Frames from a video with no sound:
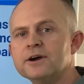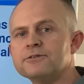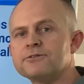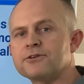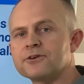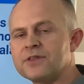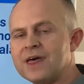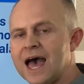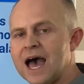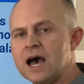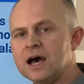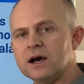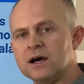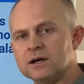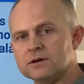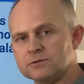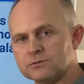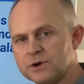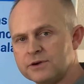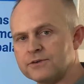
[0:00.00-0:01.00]
for
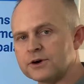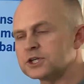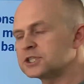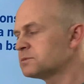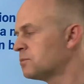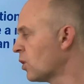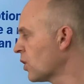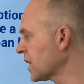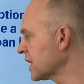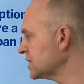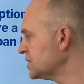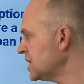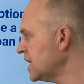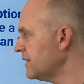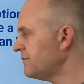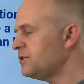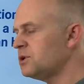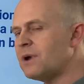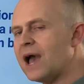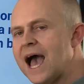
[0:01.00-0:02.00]
that reverse mortgage
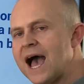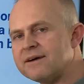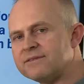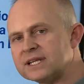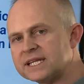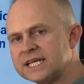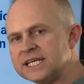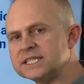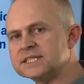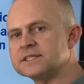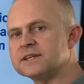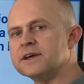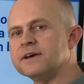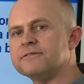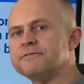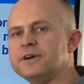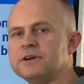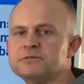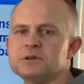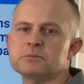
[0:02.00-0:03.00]
if you have at least
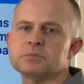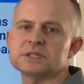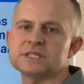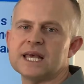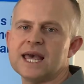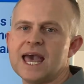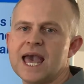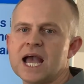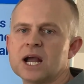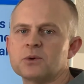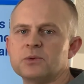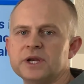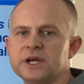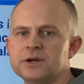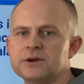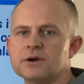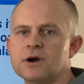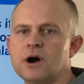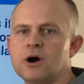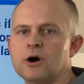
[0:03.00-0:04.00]
50% equity
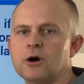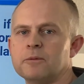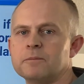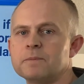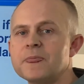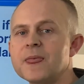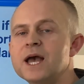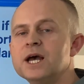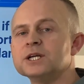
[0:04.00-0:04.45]
in your home.